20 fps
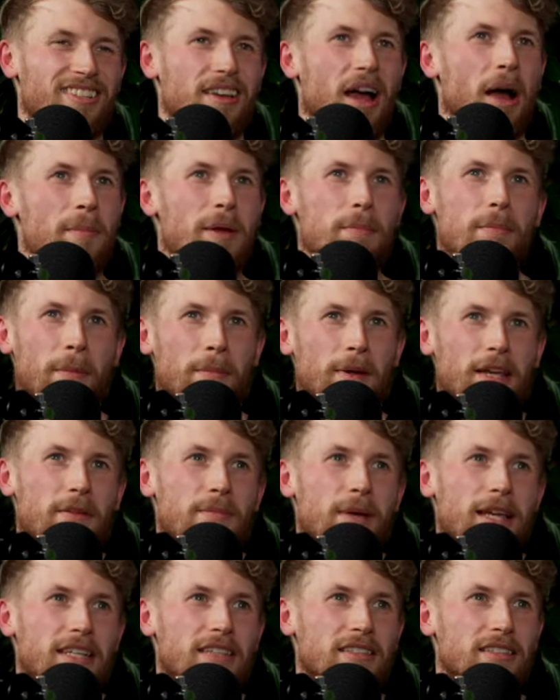I mean, my
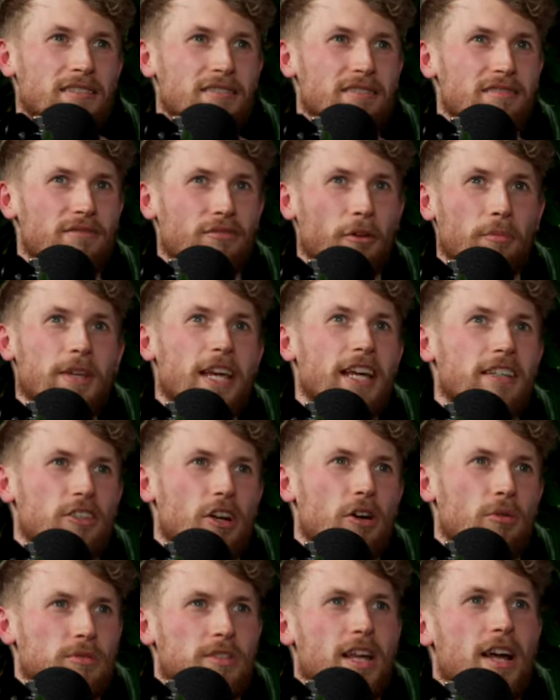PB from years
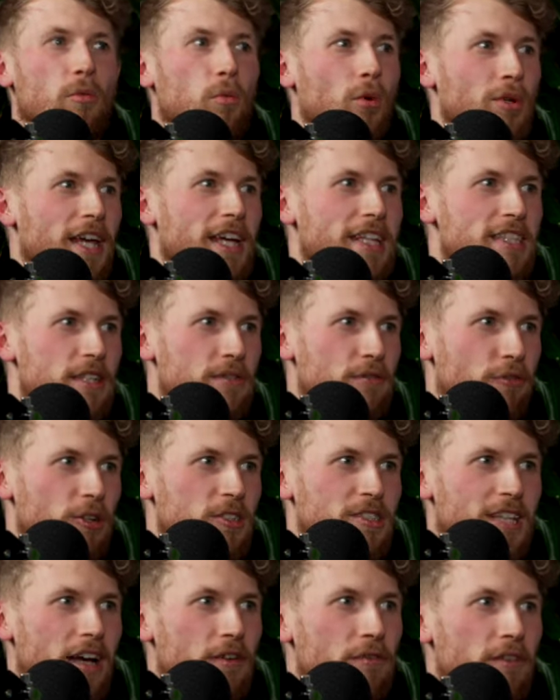ago was like 180 for a
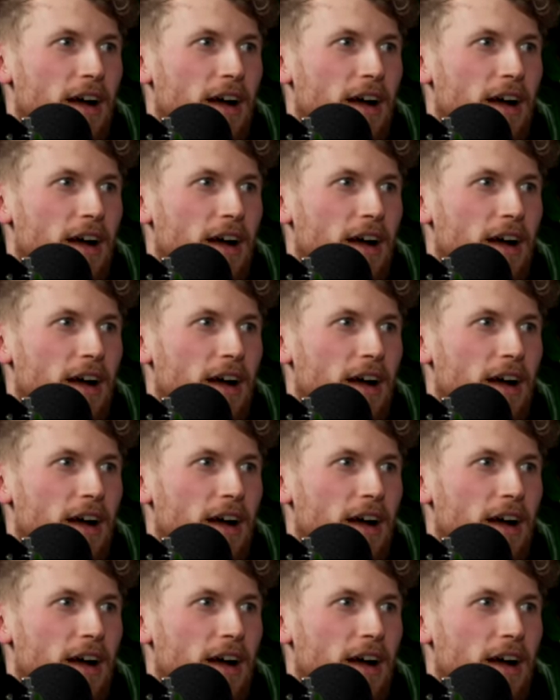set of